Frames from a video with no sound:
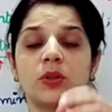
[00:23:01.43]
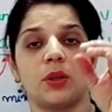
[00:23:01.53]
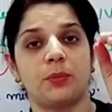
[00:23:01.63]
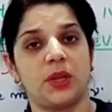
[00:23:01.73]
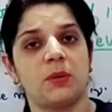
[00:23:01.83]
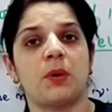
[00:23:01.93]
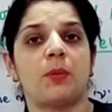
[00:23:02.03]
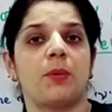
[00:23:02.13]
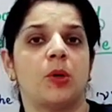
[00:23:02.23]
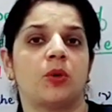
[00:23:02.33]
about the
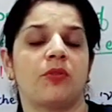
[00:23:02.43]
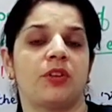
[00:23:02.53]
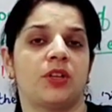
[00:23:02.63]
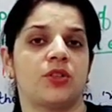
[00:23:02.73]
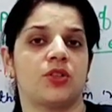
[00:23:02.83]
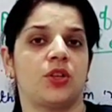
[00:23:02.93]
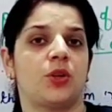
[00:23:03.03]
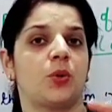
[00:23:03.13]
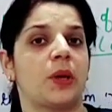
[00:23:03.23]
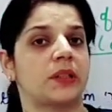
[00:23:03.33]
minimum amount of
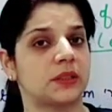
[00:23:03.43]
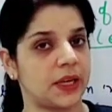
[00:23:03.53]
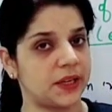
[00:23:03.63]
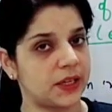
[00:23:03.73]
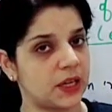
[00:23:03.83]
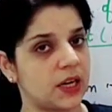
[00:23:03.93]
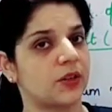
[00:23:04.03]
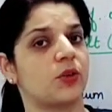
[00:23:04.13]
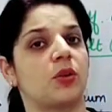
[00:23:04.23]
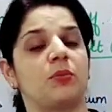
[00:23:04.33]
energy to excite an
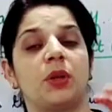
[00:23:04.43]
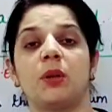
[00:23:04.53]
electron,